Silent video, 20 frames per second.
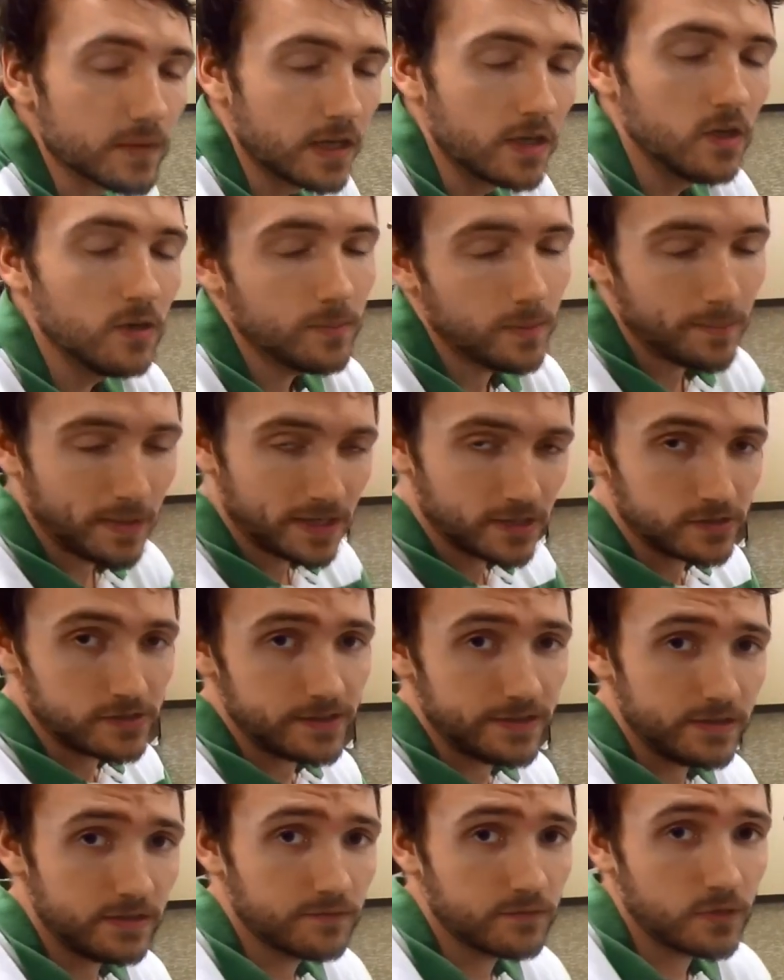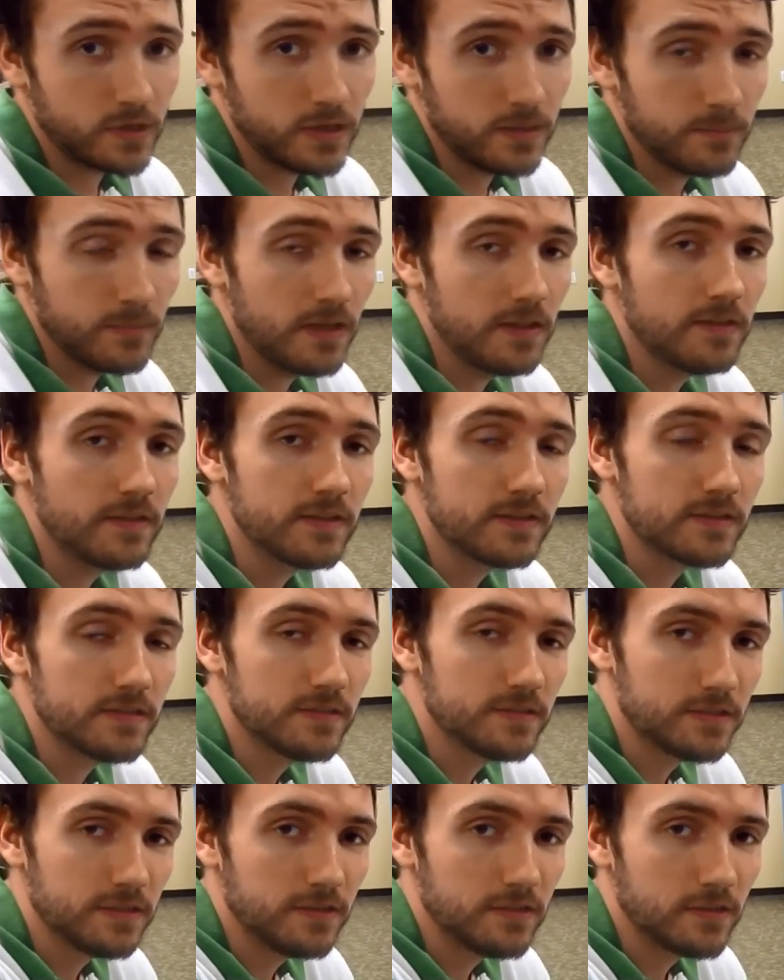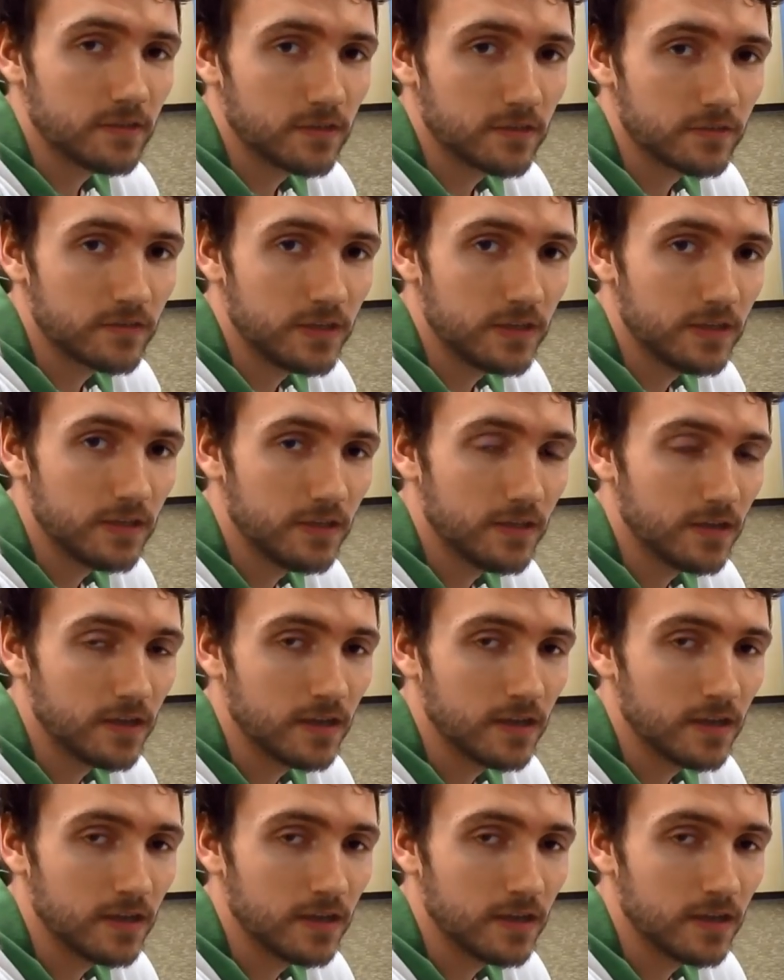I hope I'm actually in the frame. This is Ian Harvey.